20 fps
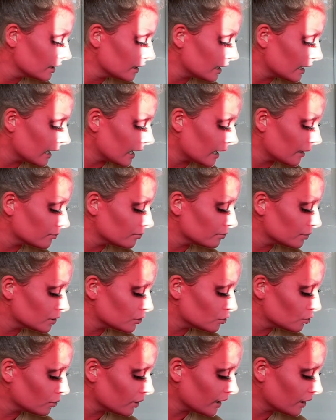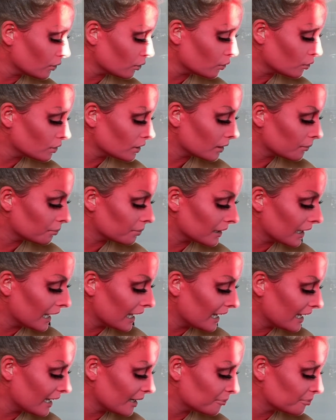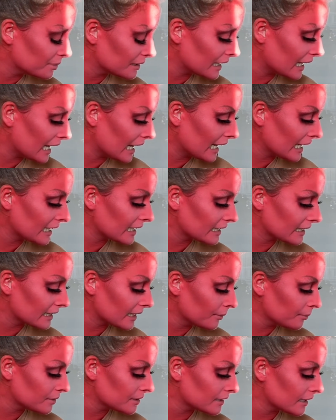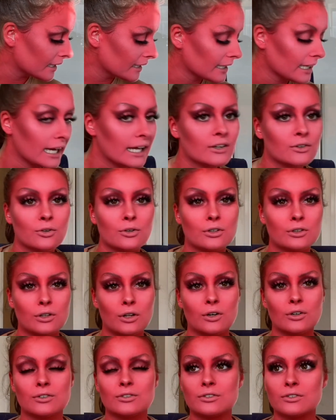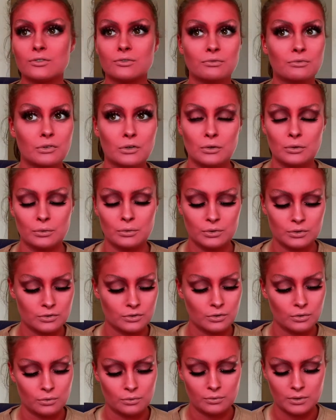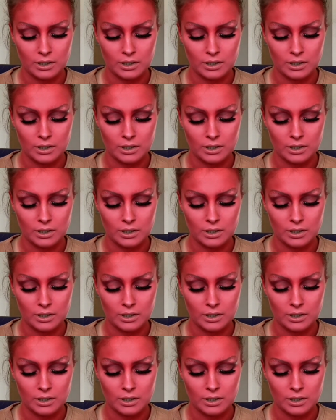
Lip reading: But do I own a black lipstick and or gloss? No. So